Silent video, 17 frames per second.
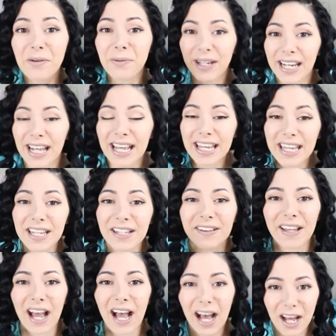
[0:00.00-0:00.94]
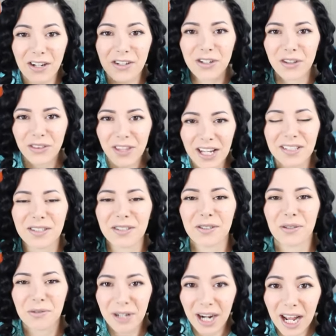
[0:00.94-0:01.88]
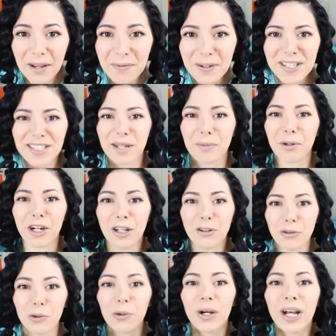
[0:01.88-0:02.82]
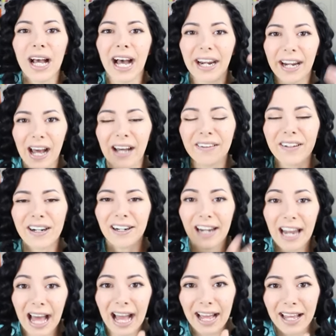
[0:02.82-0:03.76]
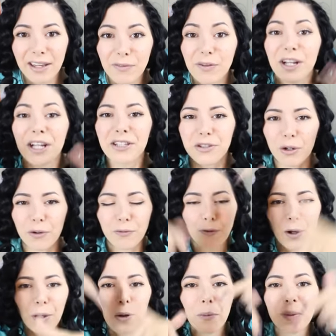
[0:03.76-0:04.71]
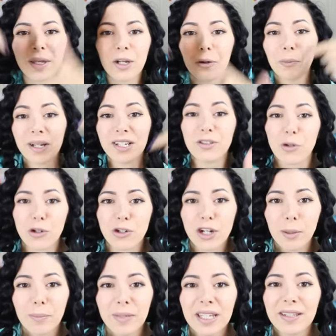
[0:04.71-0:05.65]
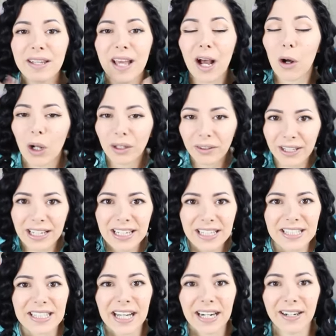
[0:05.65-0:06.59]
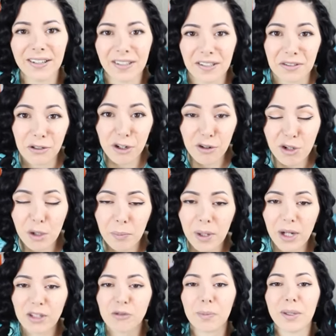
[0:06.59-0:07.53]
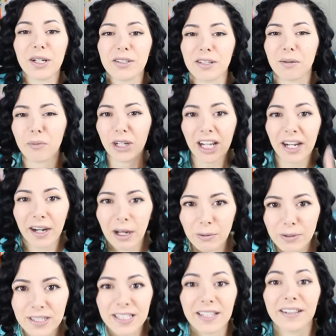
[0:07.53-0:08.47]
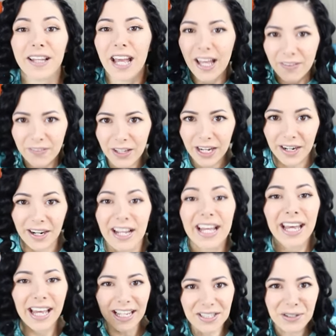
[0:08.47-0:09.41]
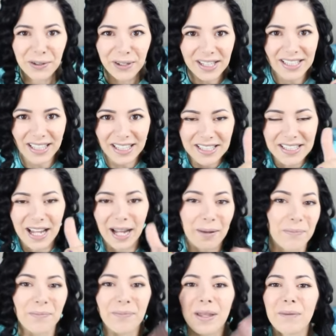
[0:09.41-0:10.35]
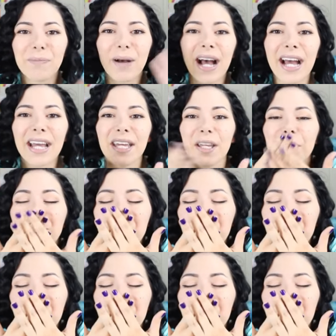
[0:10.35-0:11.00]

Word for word: When I hit 100,000 subscribers, I'm gonna do another live. So follow me on my social media. All the links are in the description box because I'm gonna announce it there. And see you guys next time. Bye!